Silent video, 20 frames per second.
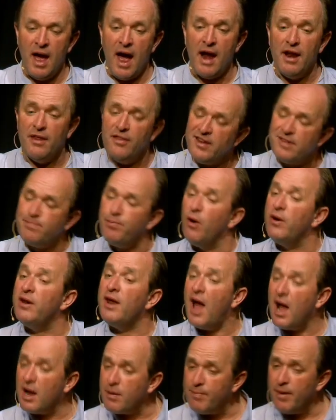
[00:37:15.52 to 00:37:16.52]
And at this
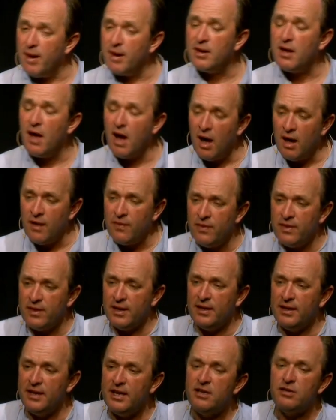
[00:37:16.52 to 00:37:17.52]
point, Akbar Khan,
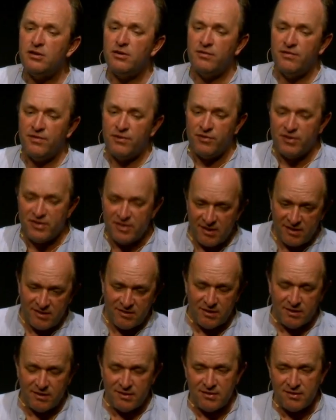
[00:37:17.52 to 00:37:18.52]
the leader of the
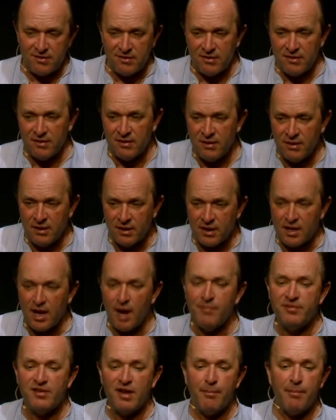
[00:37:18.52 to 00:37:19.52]
resistance,
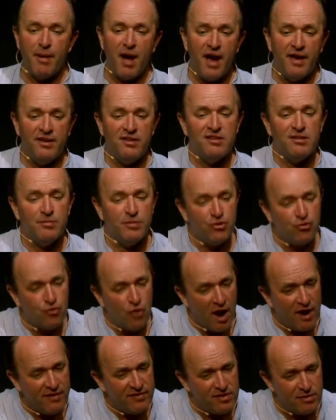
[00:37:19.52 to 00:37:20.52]
comes up behind them and
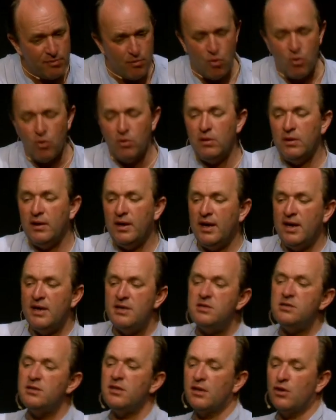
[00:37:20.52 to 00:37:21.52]
drives them all
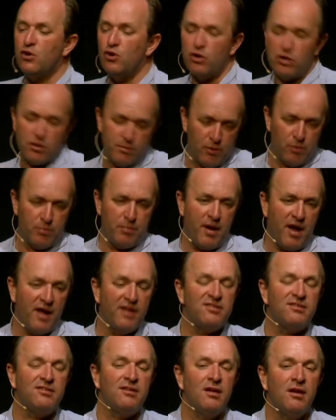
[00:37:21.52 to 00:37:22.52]
into the Khord Kabul
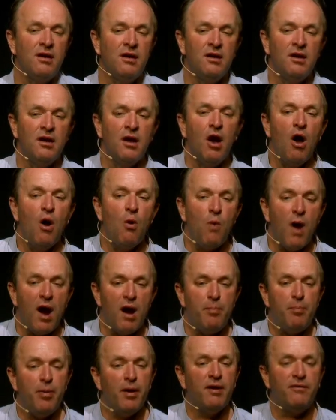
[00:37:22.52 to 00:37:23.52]
Pass,
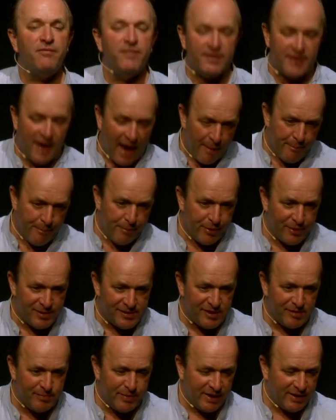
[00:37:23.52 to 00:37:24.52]
where a perfect
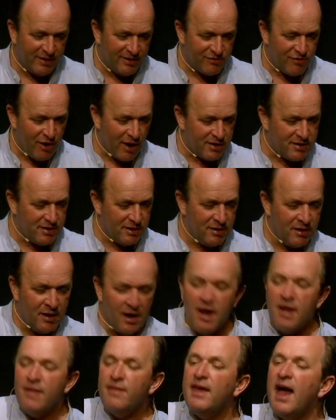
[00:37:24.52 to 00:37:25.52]
ambush has been constructed.
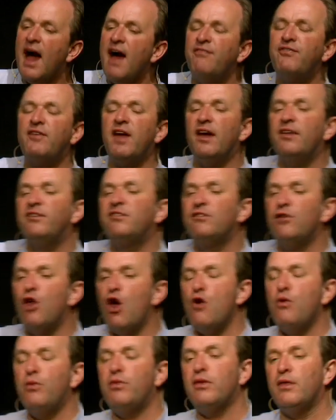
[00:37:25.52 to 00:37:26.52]
The Afghans
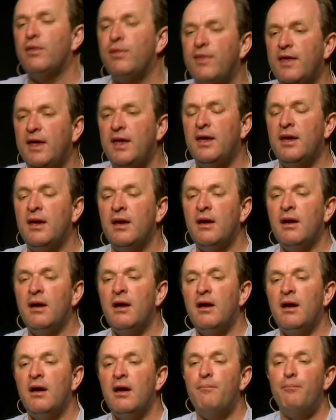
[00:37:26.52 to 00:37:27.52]
know that the
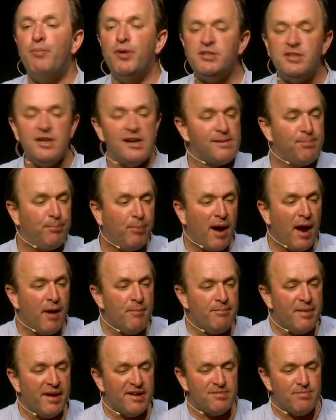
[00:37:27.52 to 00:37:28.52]
British
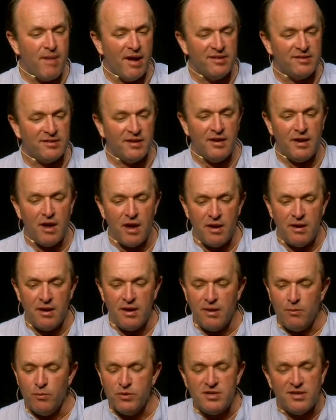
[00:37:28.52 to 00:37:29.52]
Brown Bess musket,
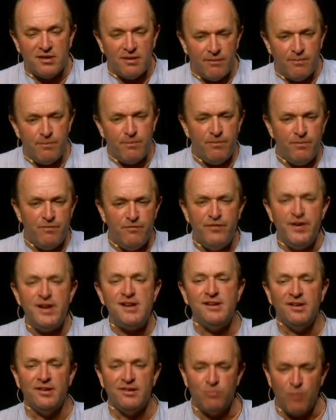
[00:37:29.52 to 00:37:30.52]
which is a
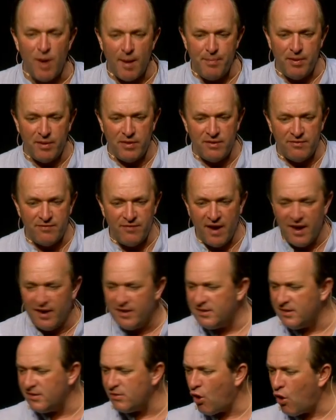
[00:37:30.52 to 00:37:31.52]
vicious weapon that
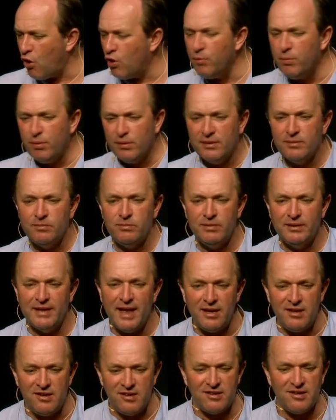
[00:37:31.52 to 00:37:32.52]
fires this horrible
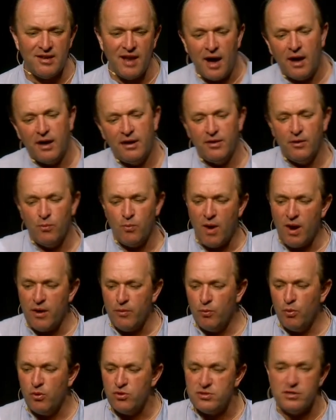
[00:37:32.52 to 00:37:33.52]
lead slug that
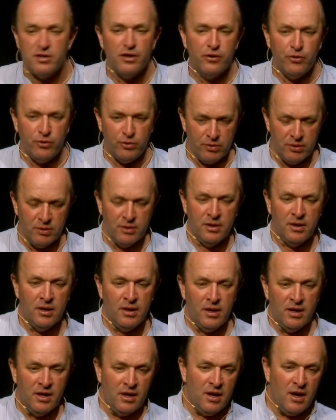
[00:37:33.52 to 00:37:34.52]
won Waterloo,
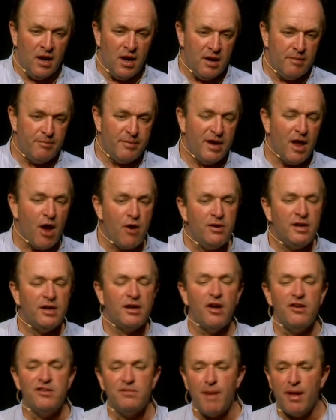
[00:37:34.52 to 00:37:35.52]
but it only
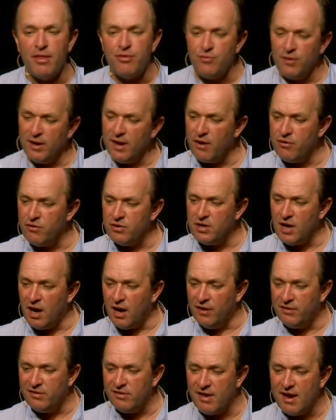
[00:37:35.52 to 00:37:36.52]
goes about 300
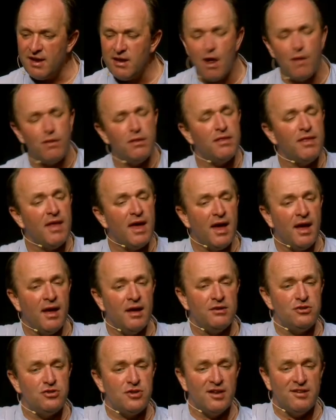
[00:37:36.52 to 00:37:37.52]
yards. They know that
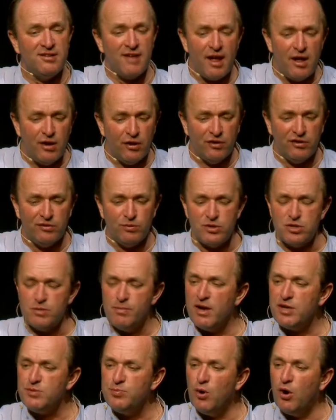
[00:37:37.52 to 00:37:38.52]
they're jezails, which
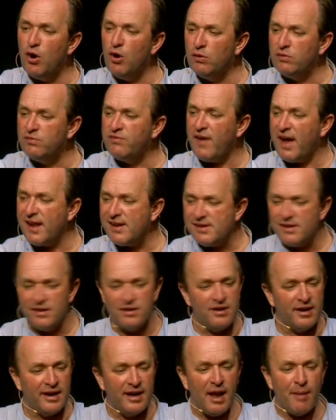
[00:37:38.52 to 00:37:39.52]
are much more old
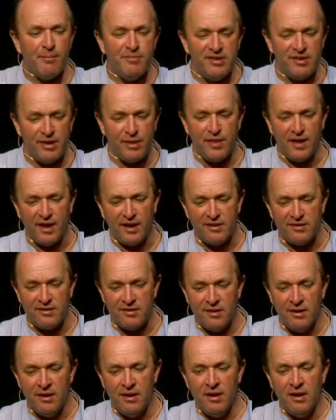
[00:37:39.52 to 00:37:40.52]
fashioned and clumsy
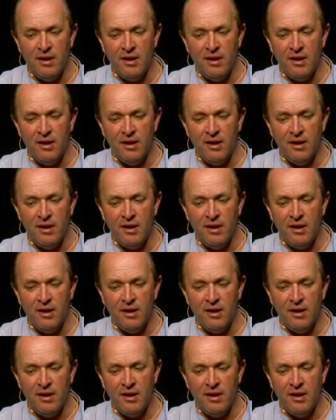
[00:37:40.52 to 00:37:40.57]
things,